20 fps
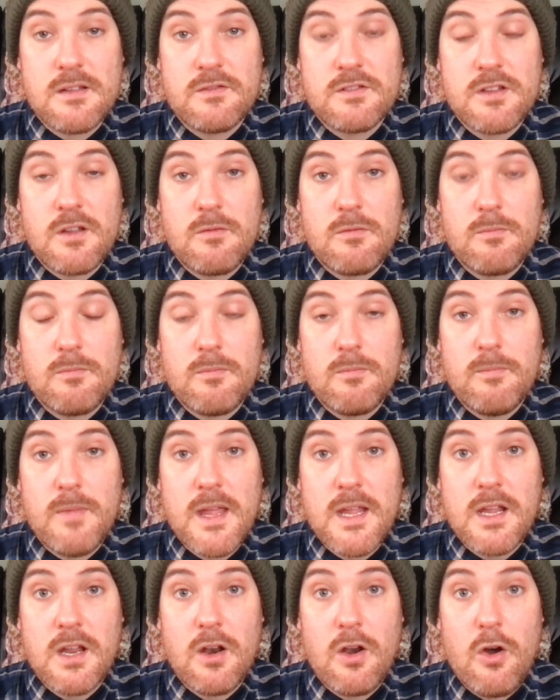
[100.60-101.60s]
So
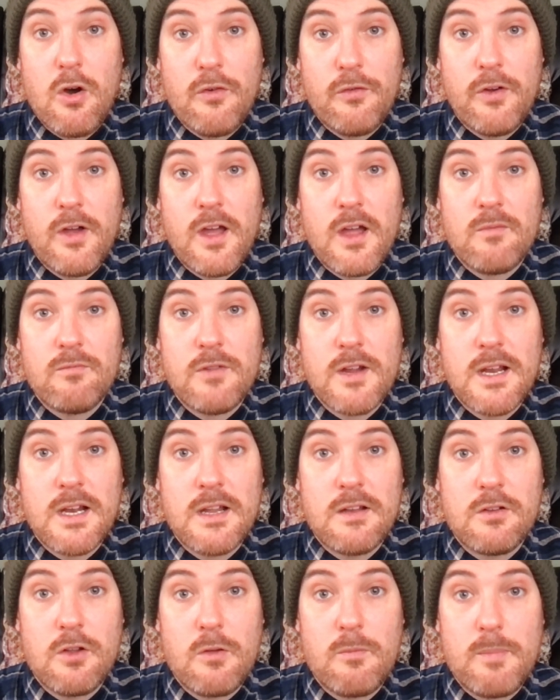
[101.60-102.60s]
make an offer and really
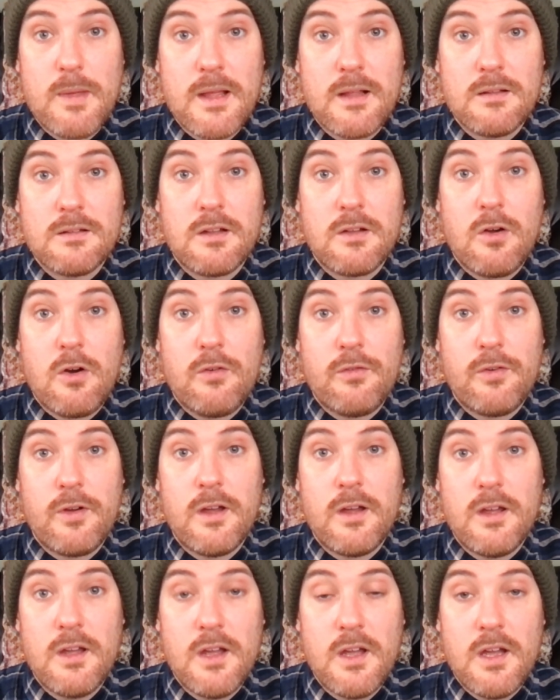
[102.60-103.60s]
do build an
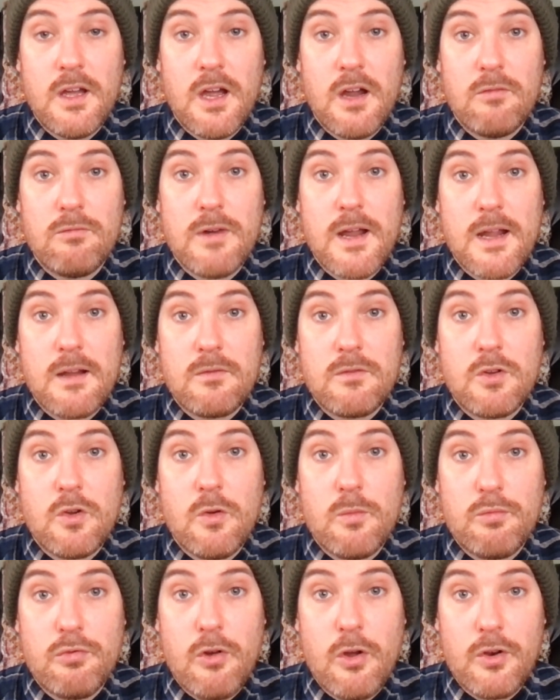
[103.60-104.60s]
offer around your
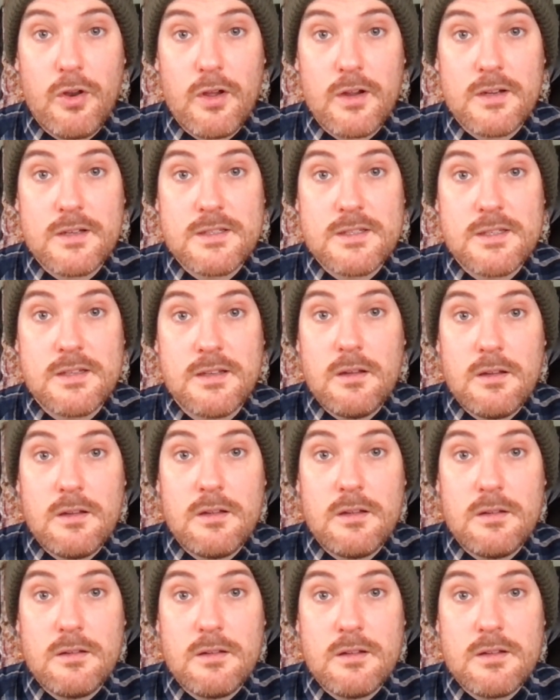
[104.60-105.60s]
product.
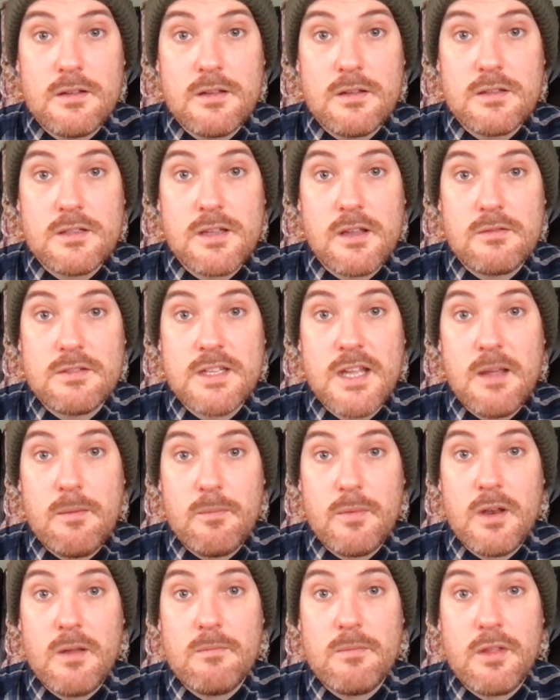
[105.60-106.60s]
So
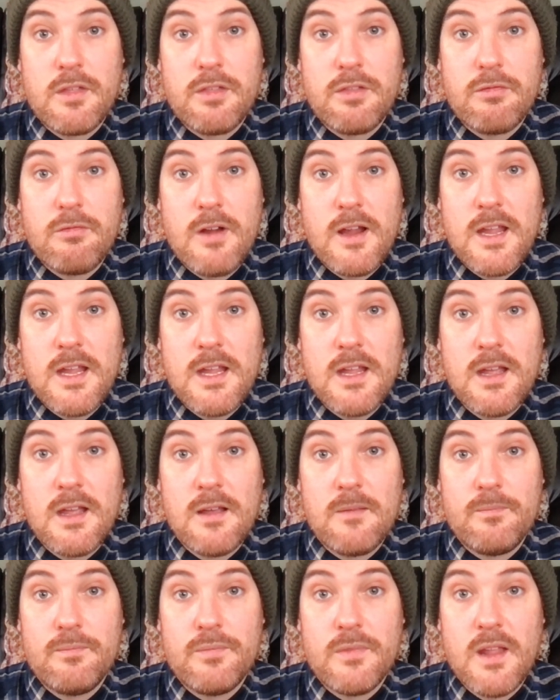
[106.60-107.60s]
tip number 3
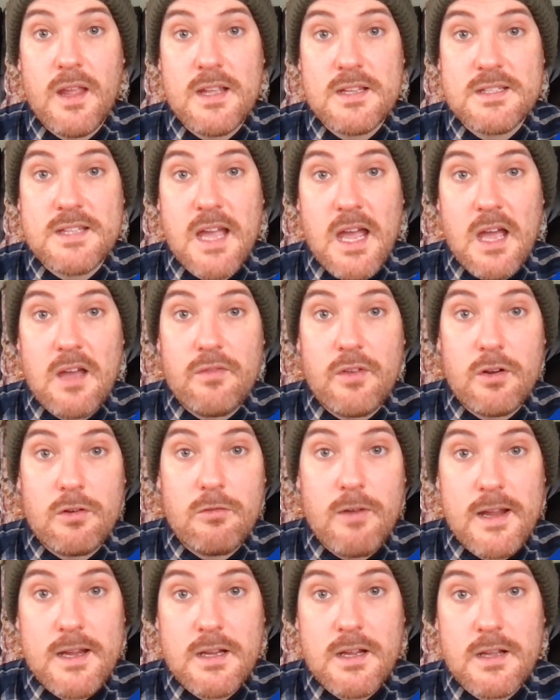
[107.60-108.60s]
is to have a
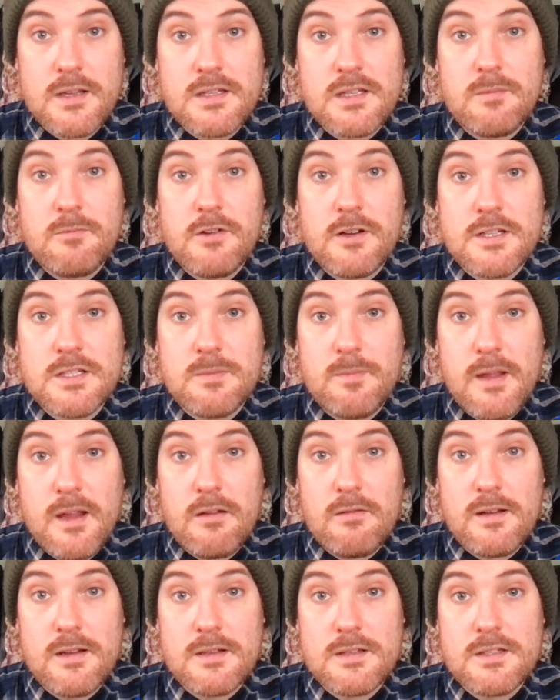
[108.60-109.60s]
great customer
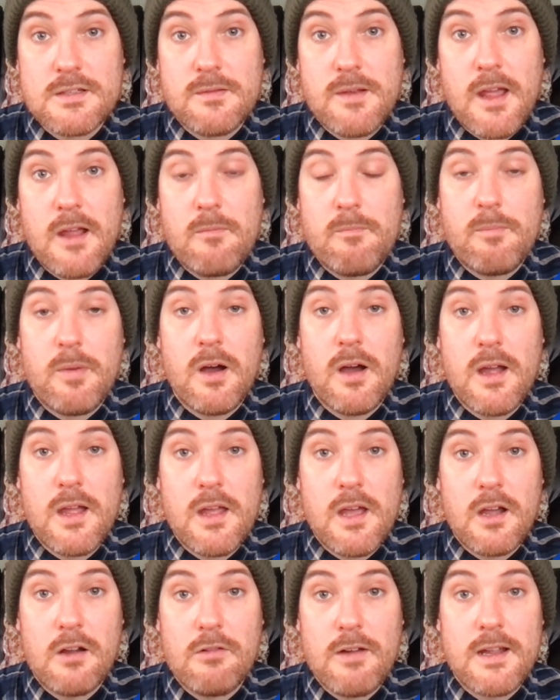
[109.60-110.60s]
experience. Now, by
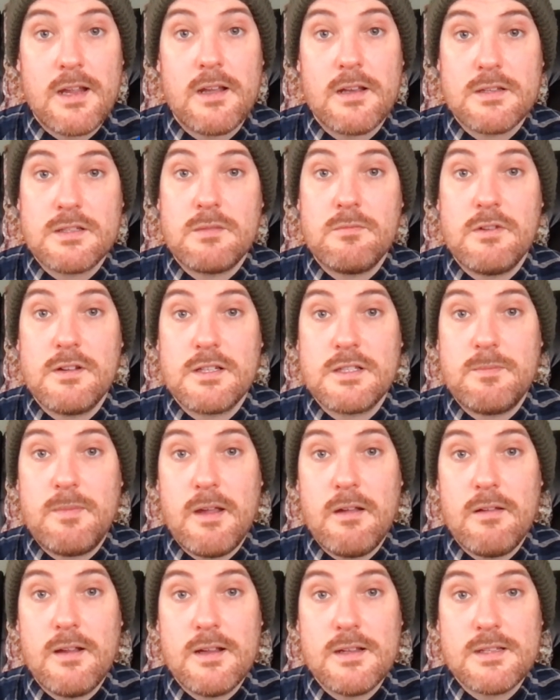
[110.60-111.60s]
a great customer
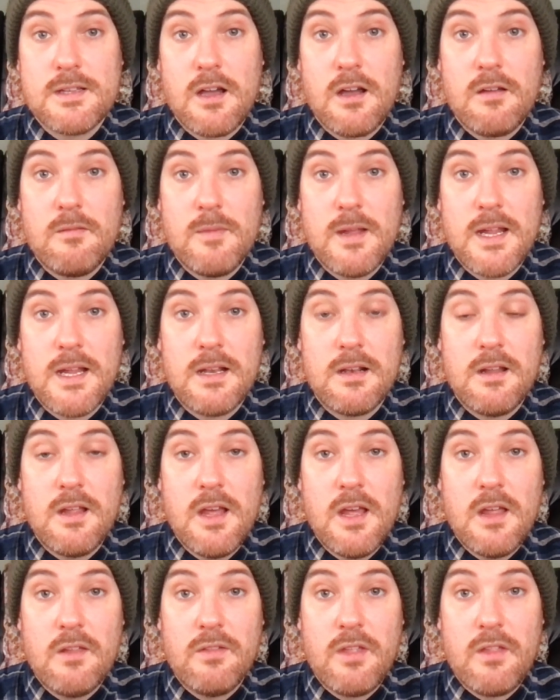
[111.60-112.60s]
experience, I mean
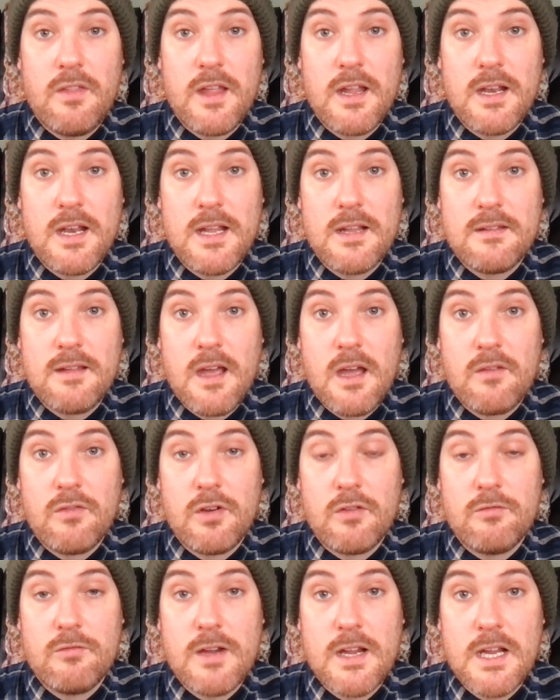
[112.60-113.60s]
that they need to have a
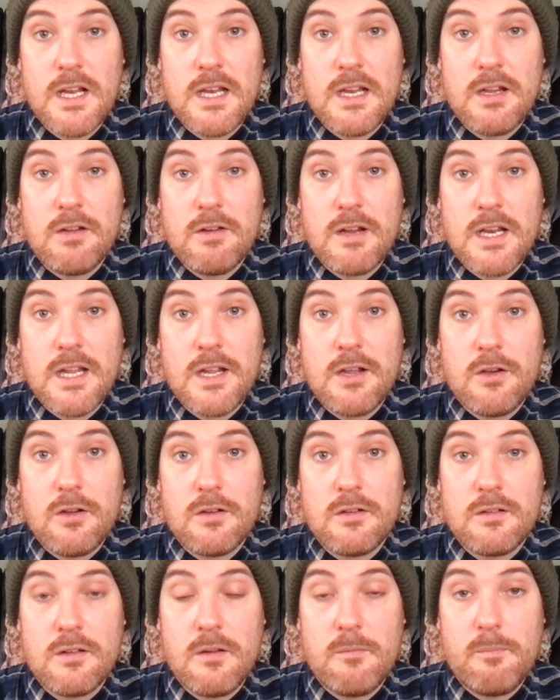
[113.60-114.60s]
really
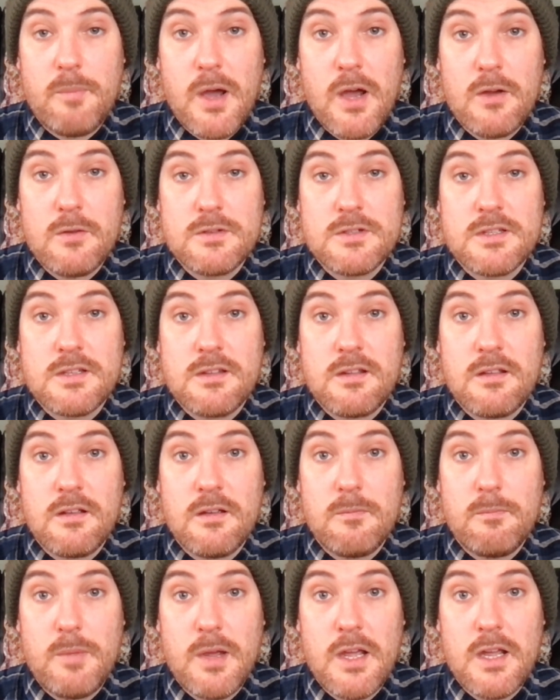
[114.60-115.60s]
good
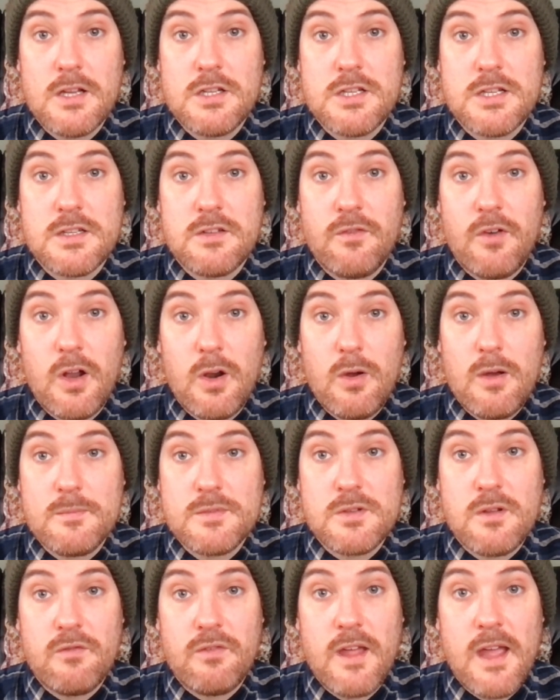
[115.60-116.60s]
post-purchase follow-up.
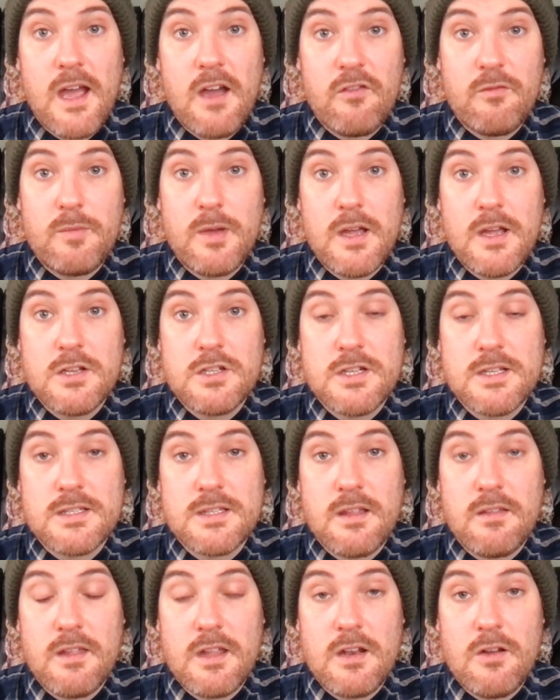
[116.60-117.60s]
So if they have purchased,
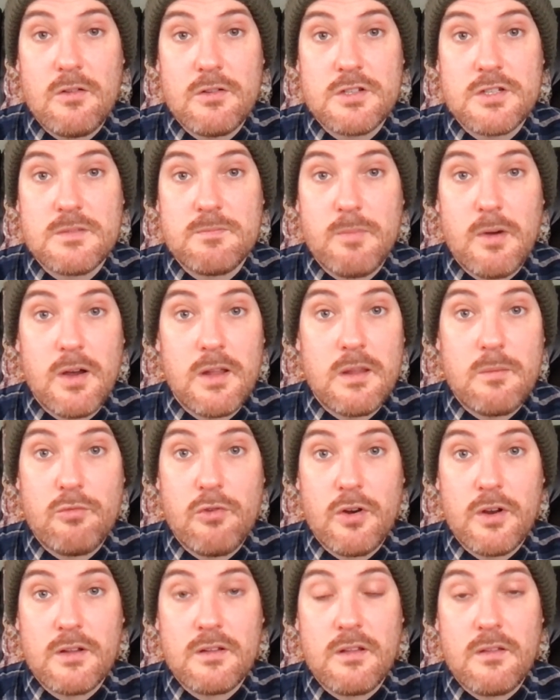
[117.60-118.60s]
that they're not just buy the
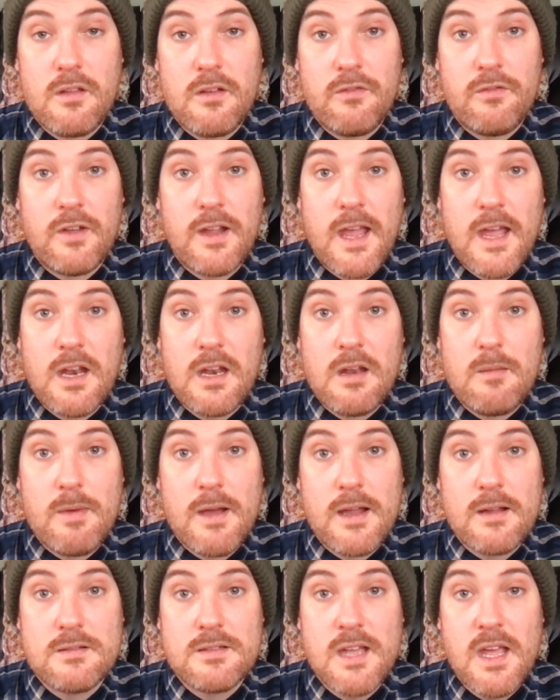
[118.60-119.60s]
product and they're forgetting
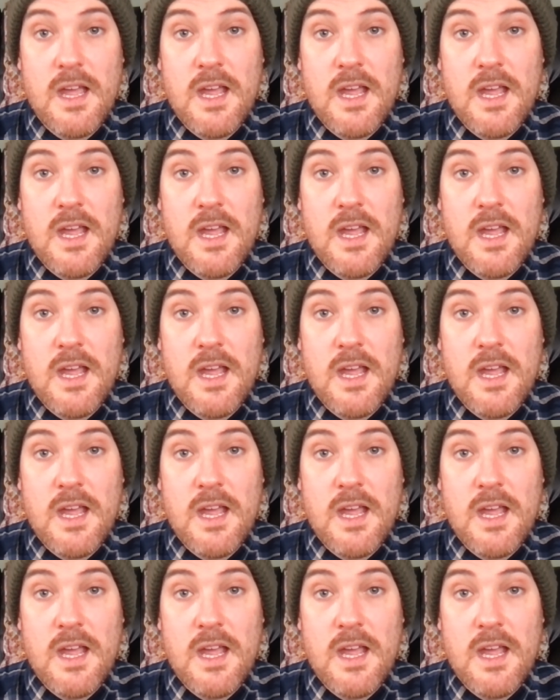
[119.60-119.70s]
about.